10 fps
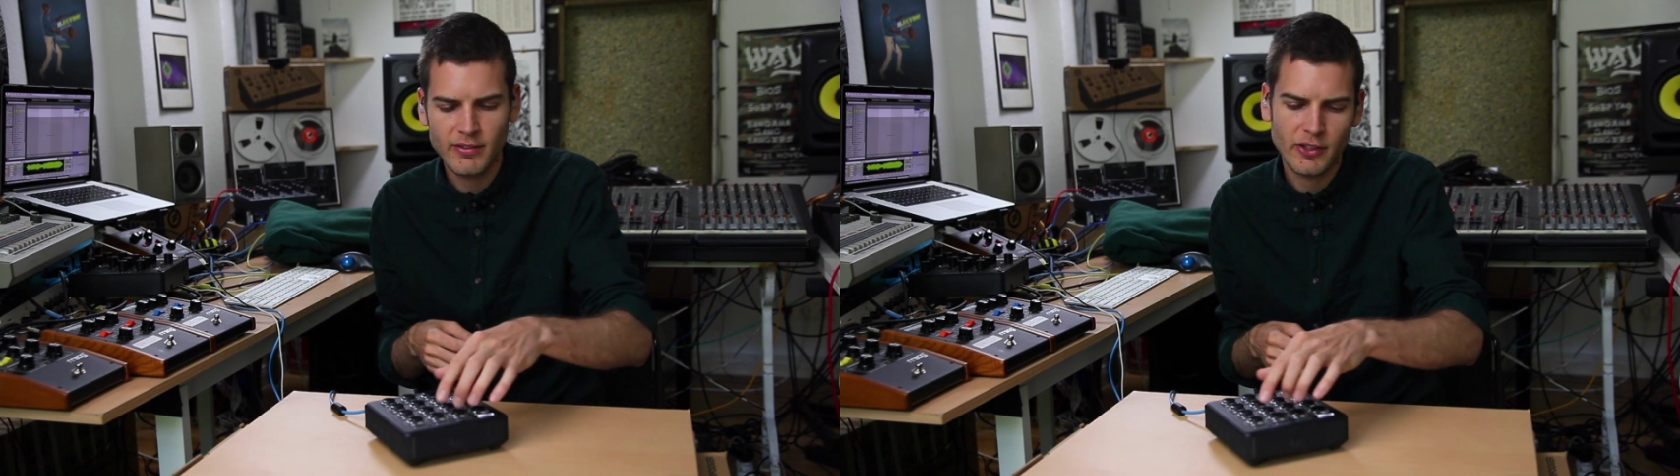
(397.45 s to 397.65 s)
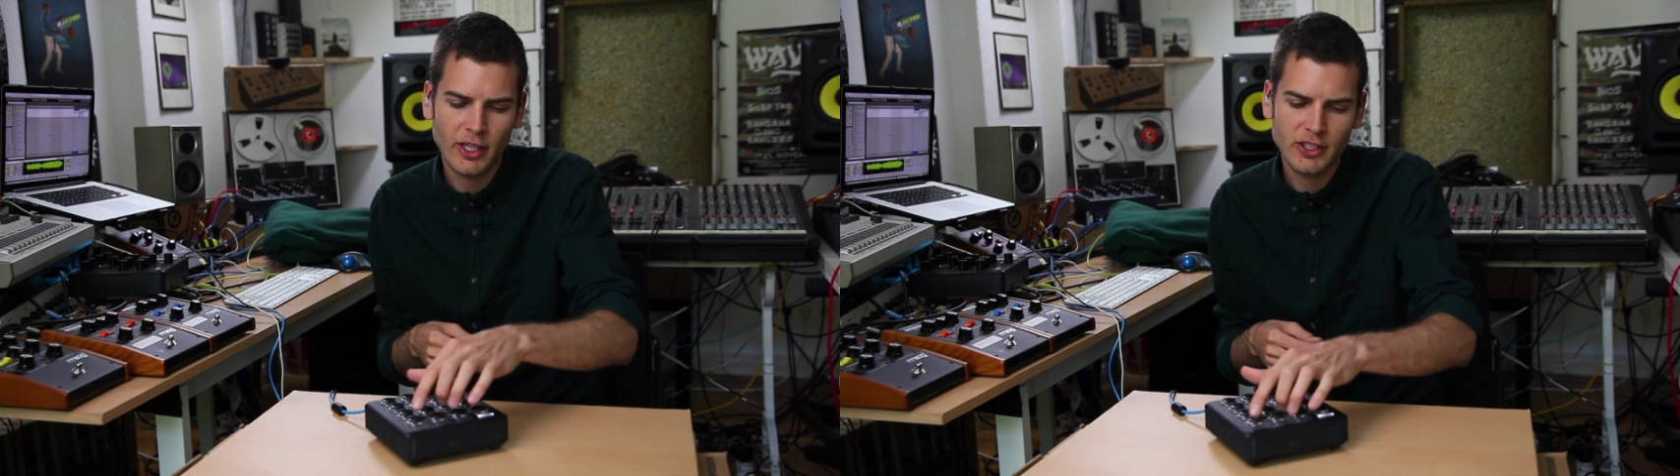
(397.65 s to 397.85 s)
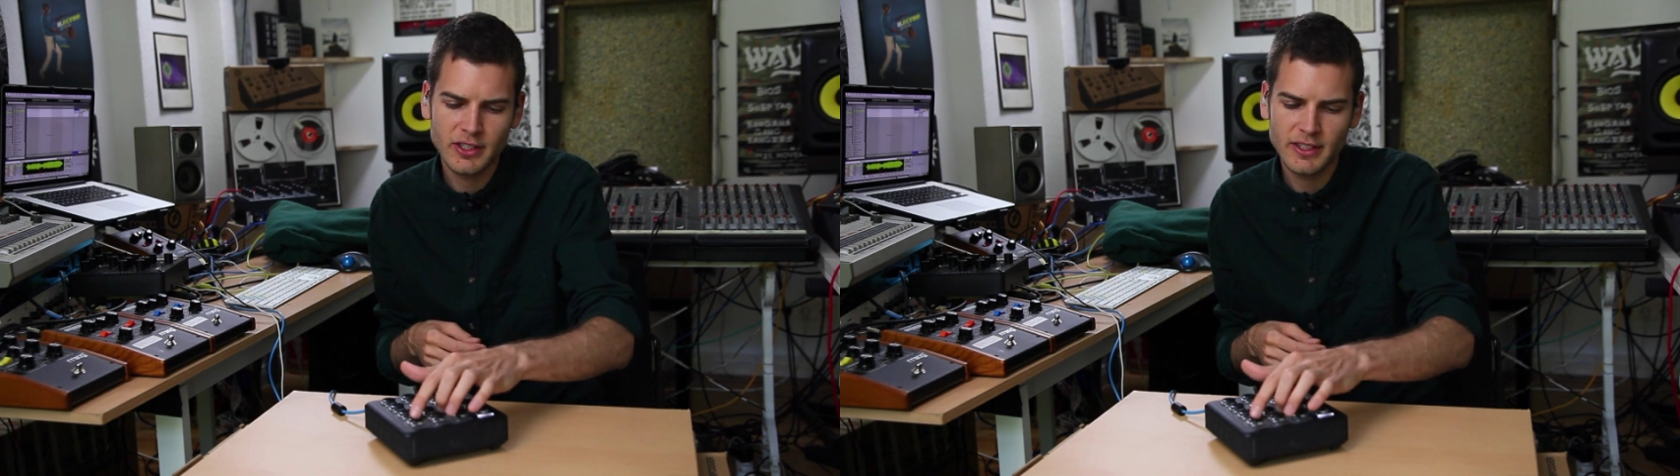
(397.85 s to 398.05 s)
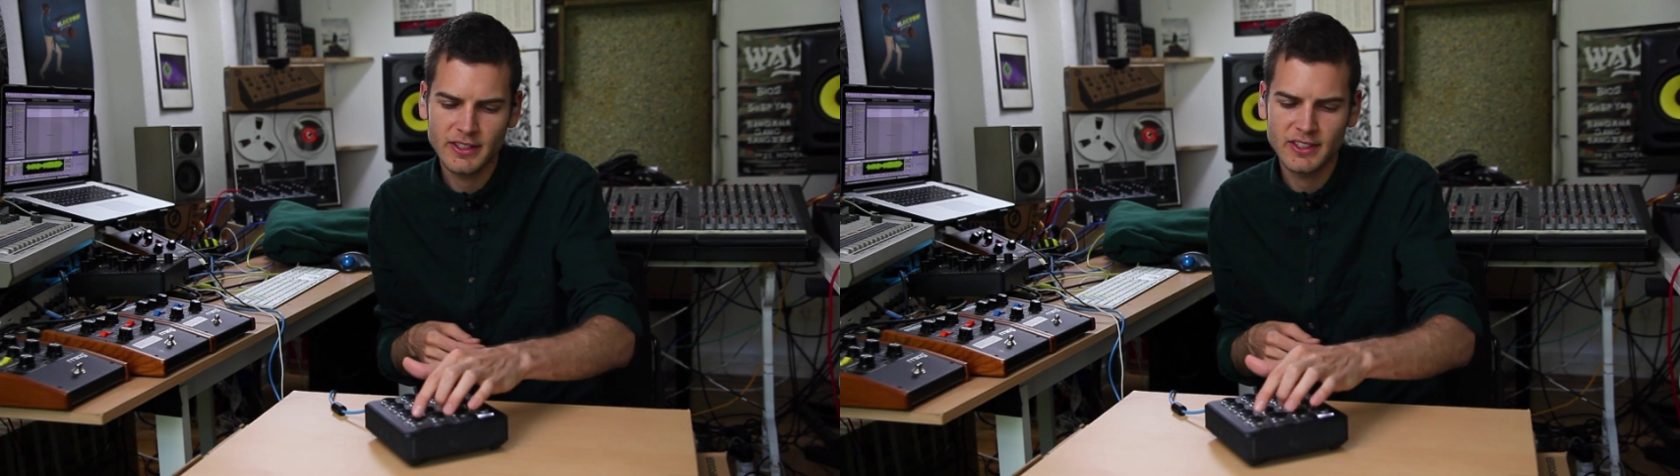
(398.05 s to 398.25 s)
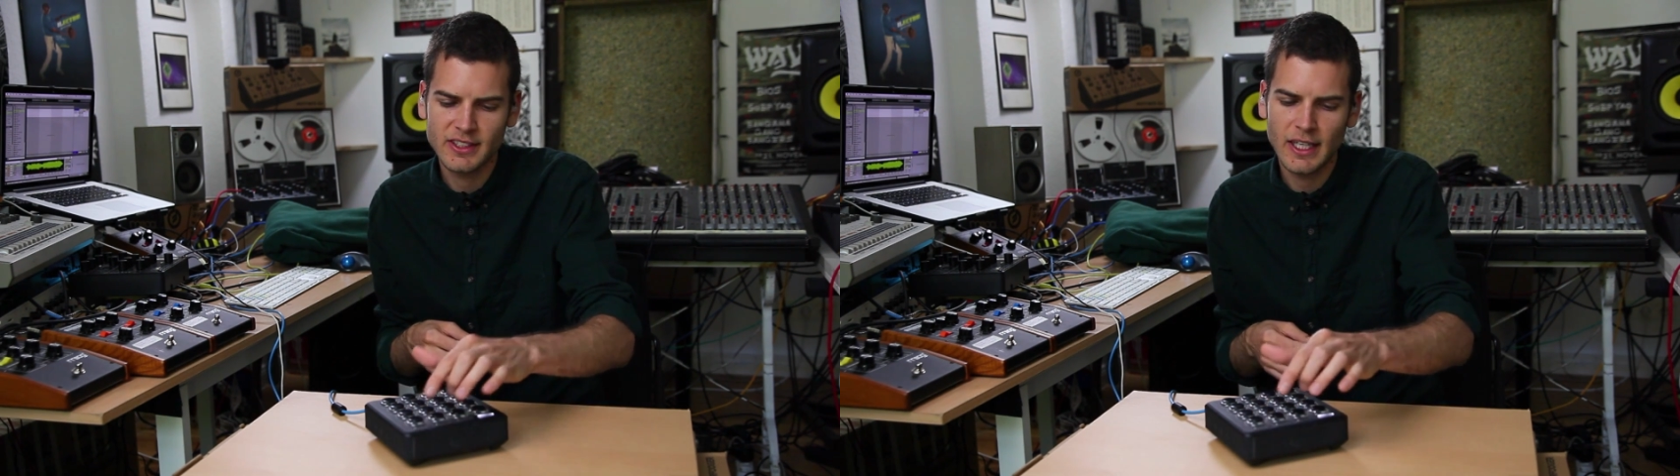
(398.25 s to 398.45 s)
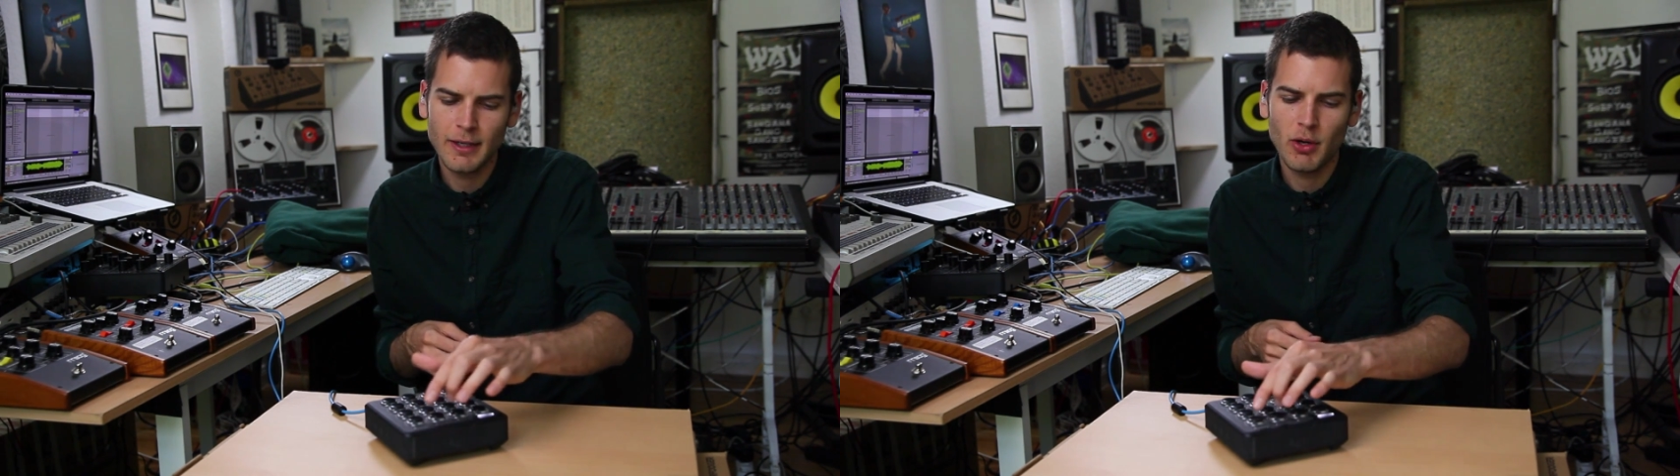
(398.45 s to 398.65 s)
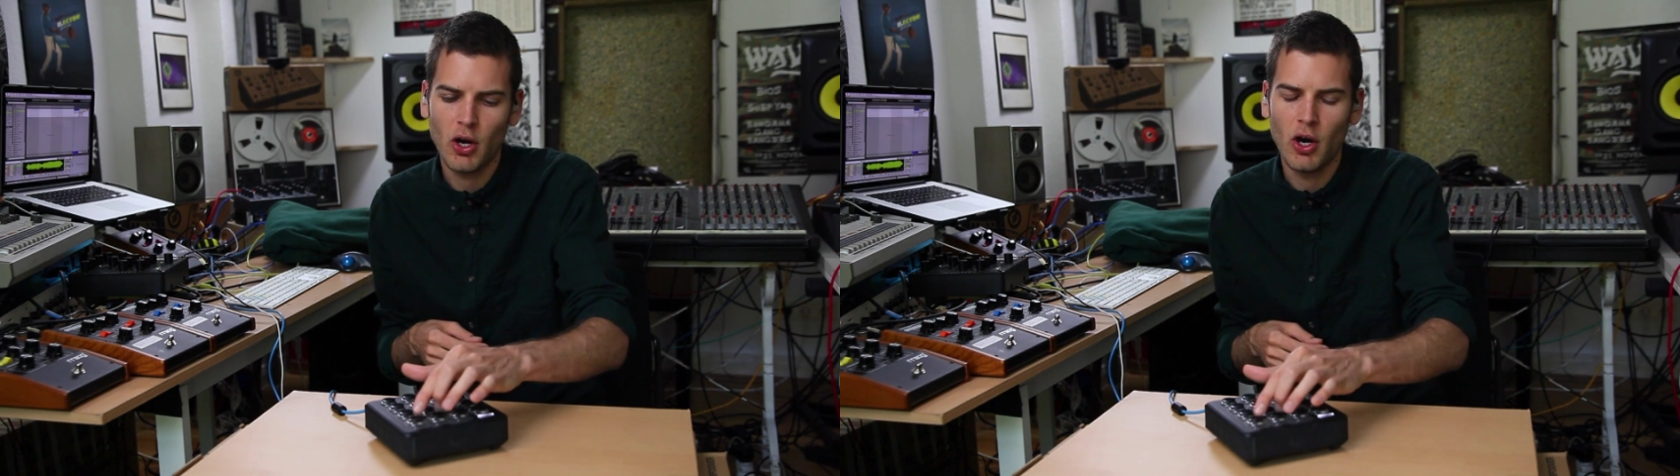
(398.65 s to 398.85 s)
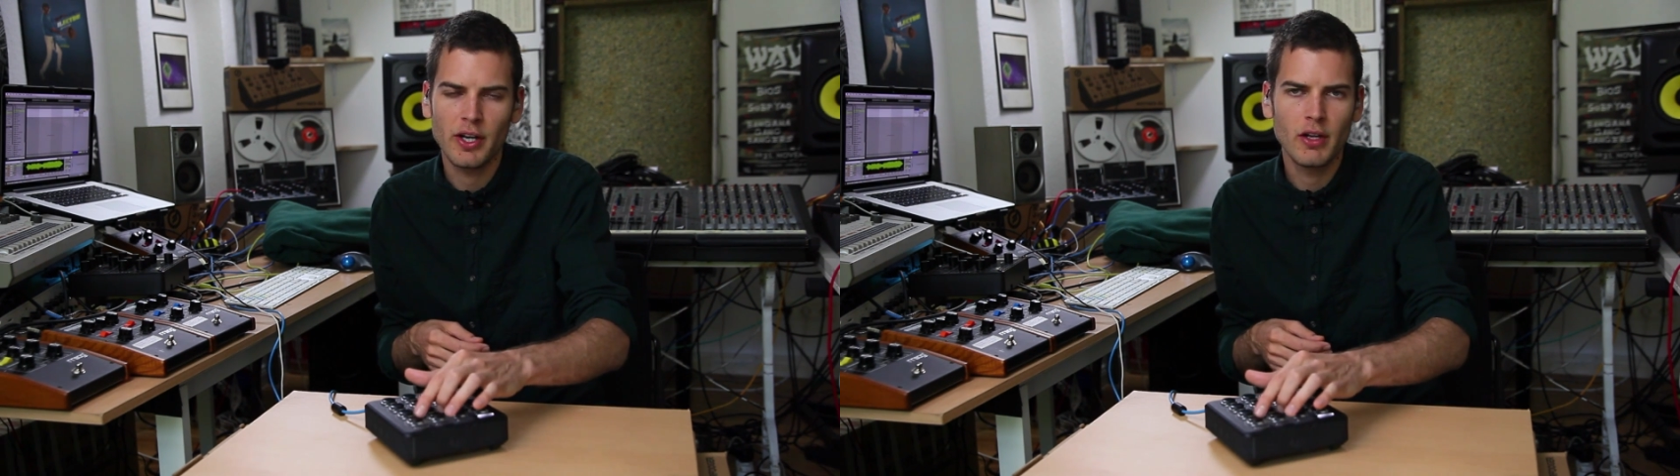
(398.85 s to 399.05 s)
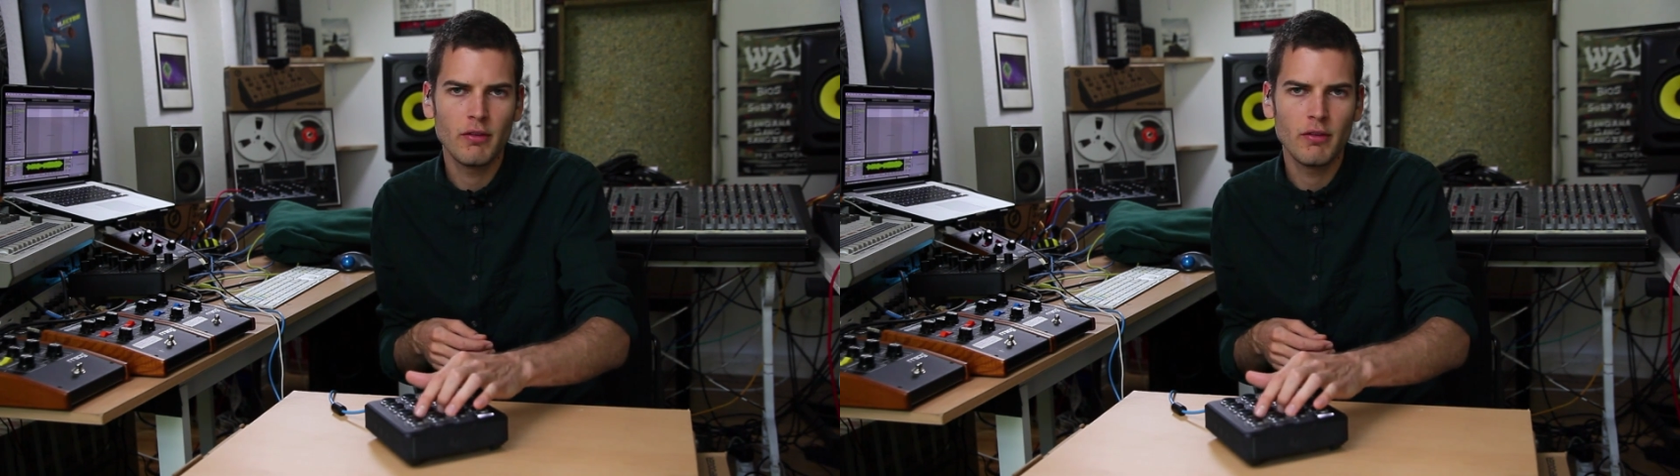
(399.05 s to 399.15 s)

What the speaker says: They're actually the same audio